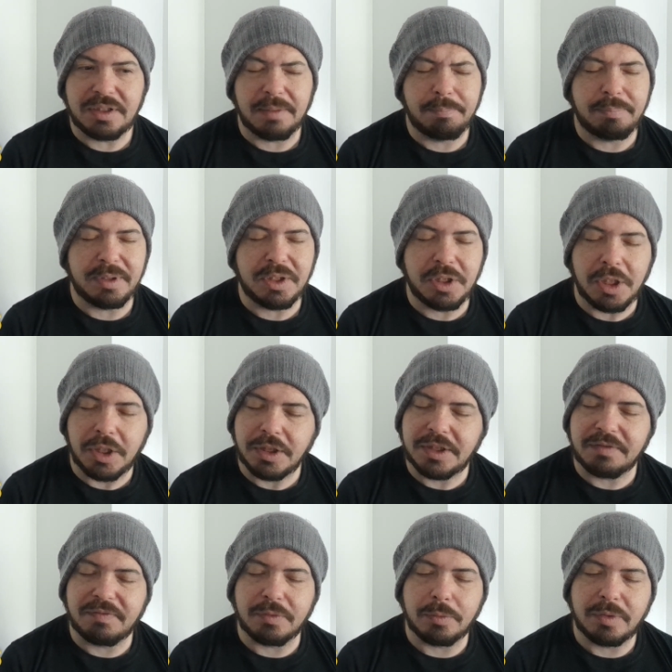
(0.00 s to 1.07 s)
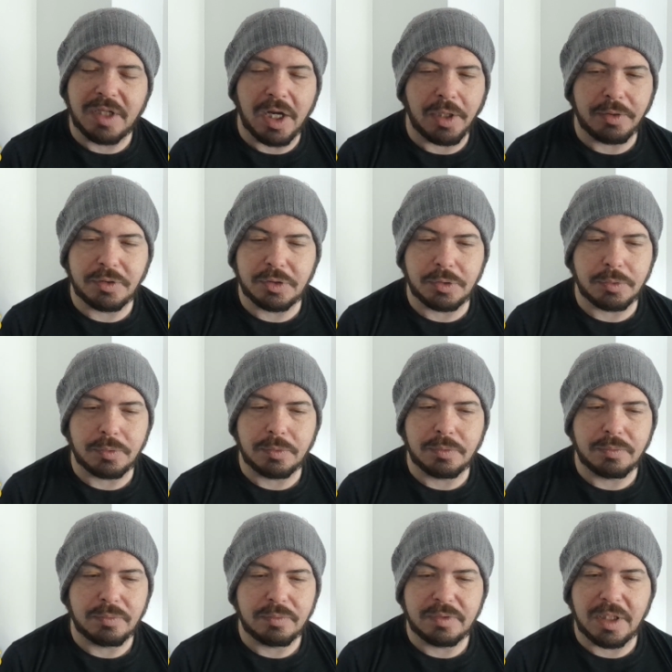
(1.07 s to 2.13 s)
a beautiful
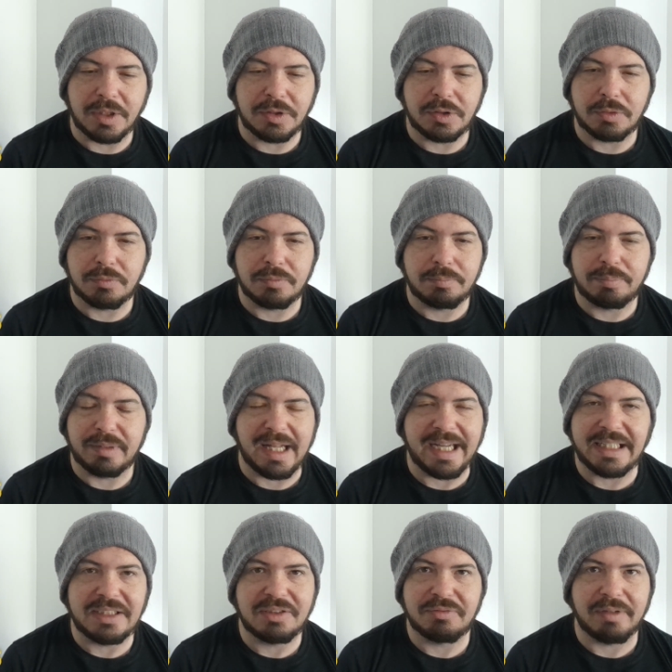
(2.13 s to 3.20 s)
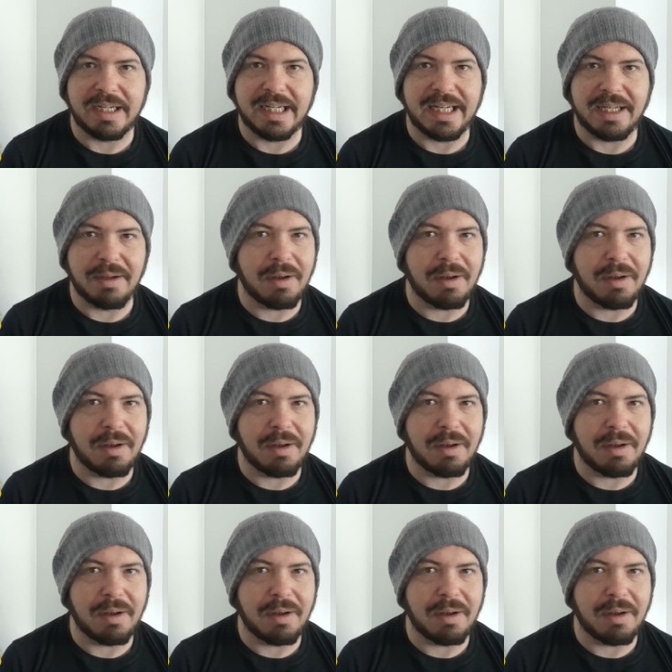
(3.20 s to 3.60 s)
coastal place, really.